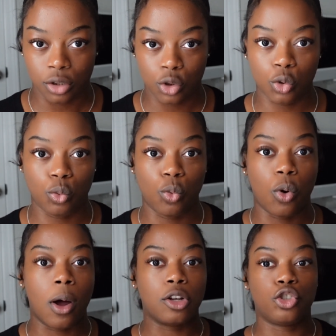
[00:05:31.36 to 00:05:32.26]
to
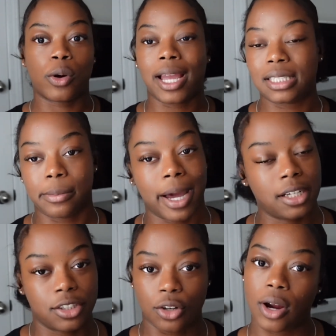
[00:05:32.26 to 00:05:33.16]
drag somebody
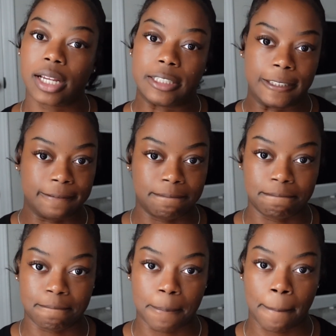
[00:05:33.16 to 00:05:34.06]
to Christ.
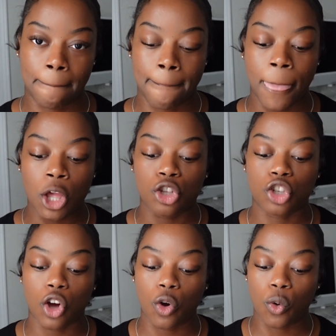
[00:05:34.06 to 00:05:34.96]

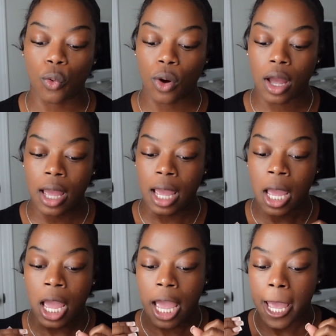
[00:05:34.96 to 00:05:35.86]
So
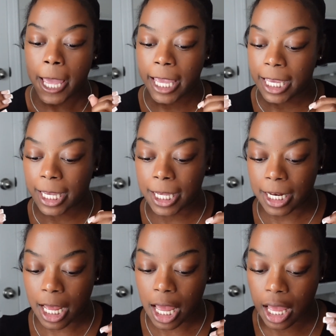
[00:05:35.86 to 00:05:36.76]

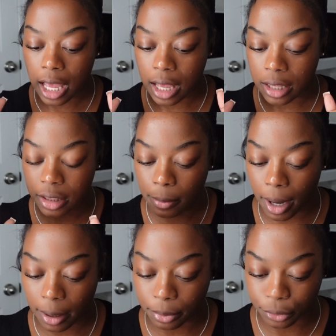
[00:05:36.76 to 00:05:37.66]
in the
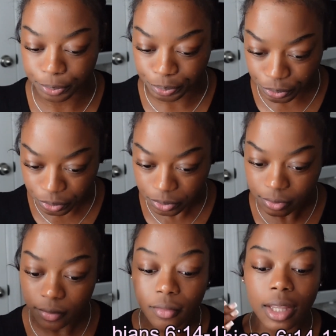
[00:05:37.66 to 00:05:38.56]
Bible,
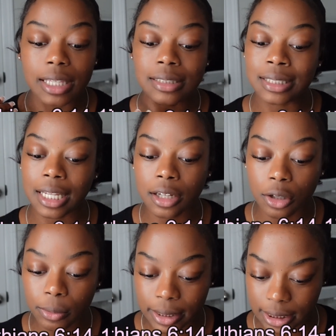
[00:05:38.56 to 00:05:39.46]
in 2
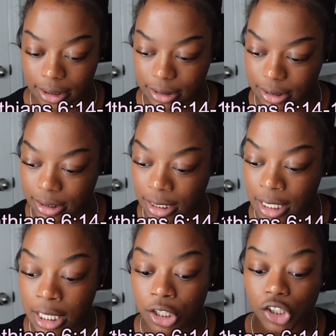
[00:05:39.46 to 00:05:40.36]
Corinthians
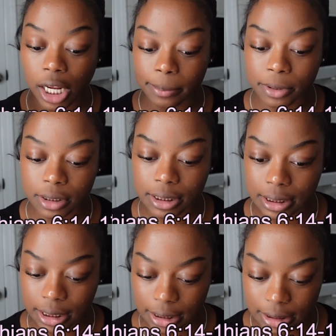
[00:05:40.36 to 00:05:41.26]
chapter
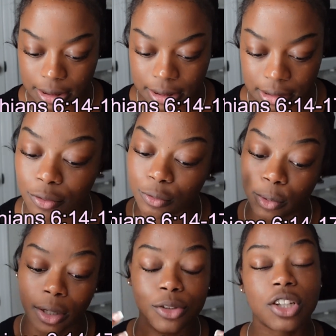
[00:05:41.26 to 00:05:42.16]
6,
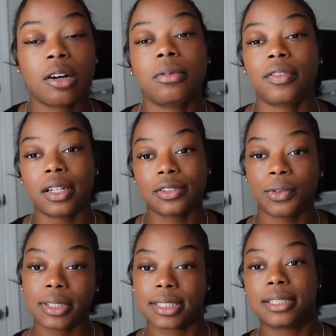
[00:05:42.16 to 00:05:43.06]
we're going to start with verse
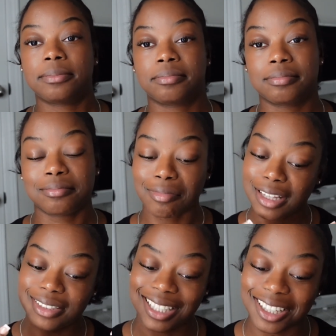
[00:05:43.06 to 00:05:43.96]
14.
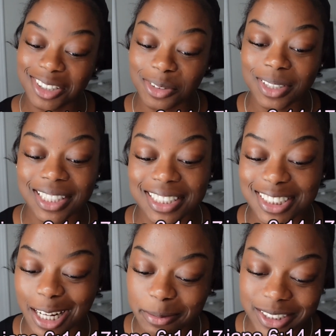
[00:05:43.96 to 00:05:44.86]
2 Corinthians
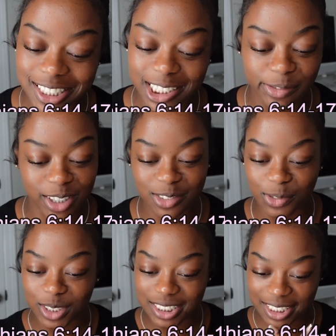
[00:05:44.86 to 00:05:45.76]
chapter 6, verse
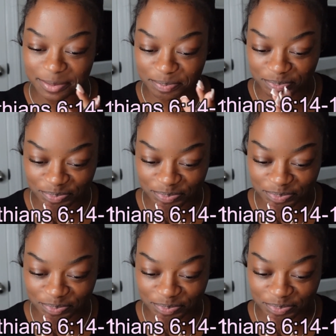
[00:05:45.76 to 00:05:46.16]
14.